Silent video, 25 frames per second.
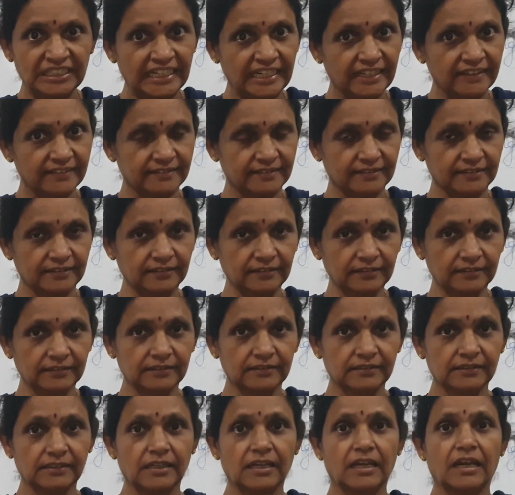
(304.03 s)
lesson,
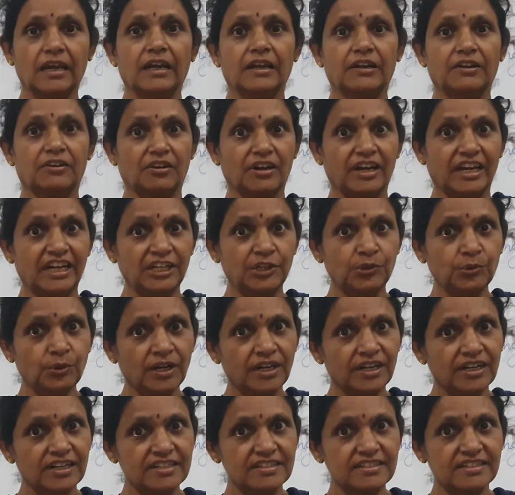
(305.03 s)
try to
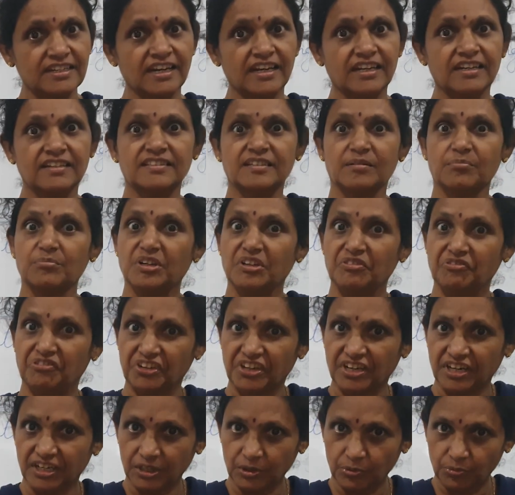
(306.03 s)
understand some
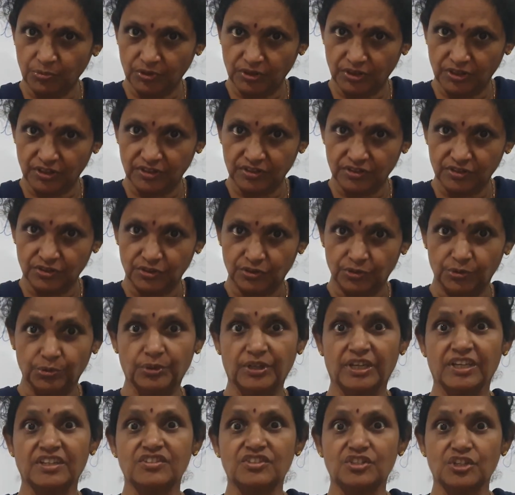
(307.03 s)
difficult words. You
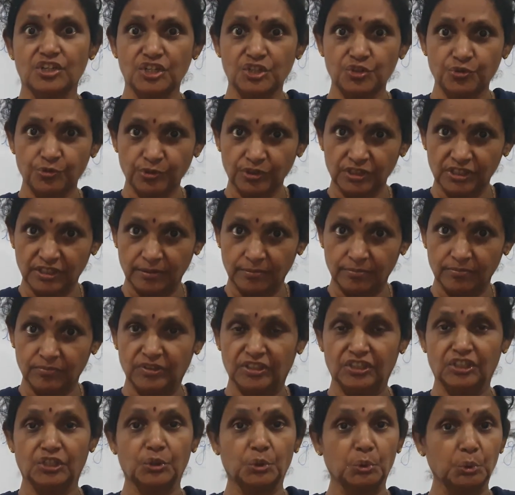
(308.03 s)
can search for them
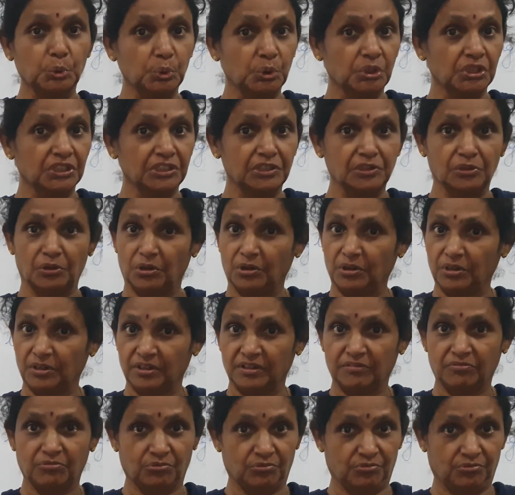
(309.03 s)
in the Google or
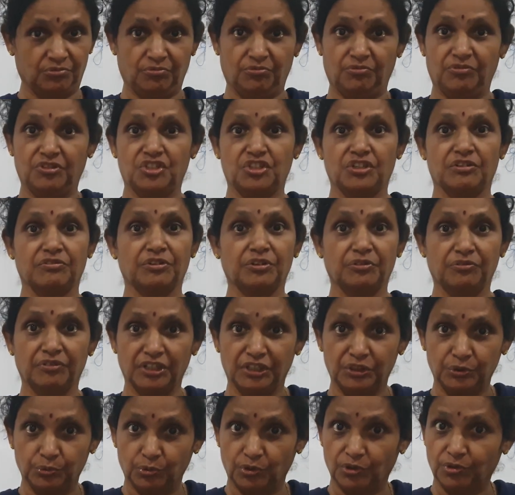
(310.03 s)
whichever way
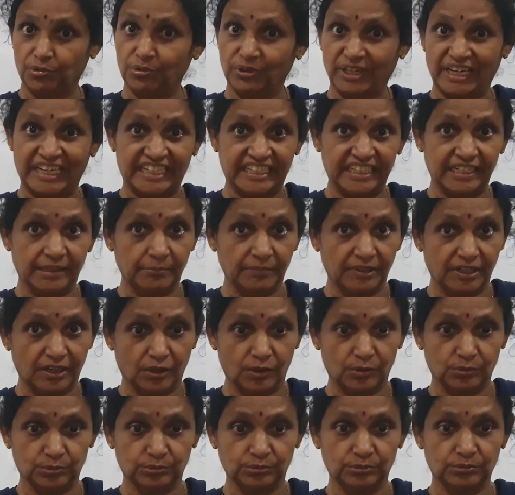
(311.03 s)
you want to write them
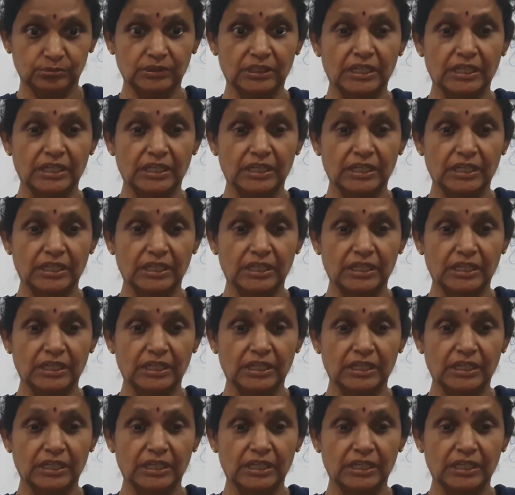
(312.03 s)
down.